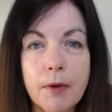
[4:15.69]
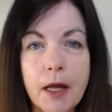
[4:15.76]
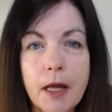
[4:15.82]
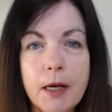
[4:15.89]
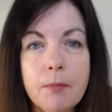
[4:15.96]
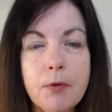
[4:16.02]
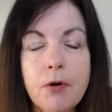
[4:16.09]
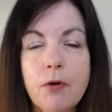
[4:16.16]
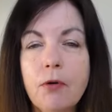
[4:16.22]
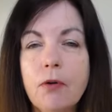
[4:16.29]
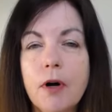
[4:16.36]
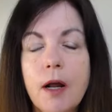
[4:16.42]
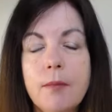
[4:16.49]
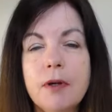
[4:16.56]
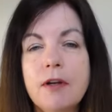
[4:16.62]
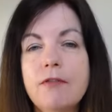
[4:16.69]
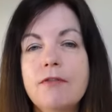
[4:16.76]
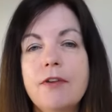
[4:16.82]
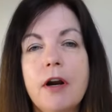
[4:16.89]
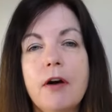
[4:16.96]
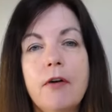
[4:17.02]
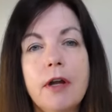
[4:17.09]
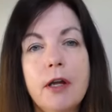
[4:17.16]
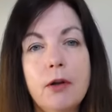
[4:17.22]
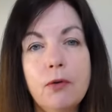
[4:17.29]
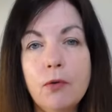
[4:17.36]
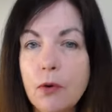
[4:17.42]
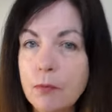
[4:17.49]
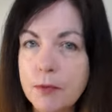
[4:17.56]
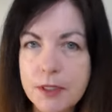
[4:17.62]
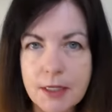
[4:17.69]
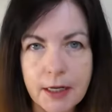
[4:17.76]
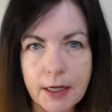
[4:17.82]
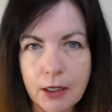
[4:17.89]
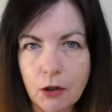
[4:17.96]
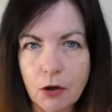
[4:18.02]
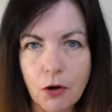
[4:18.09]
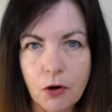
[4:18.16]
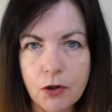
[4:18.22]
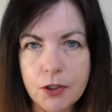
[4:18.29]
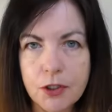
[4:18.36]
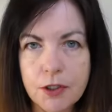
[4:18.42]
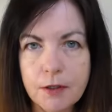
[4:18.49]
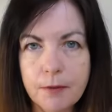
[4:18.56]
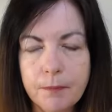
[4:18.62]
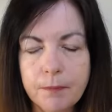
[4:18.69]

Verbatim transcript: and a program can vary enormously in cost.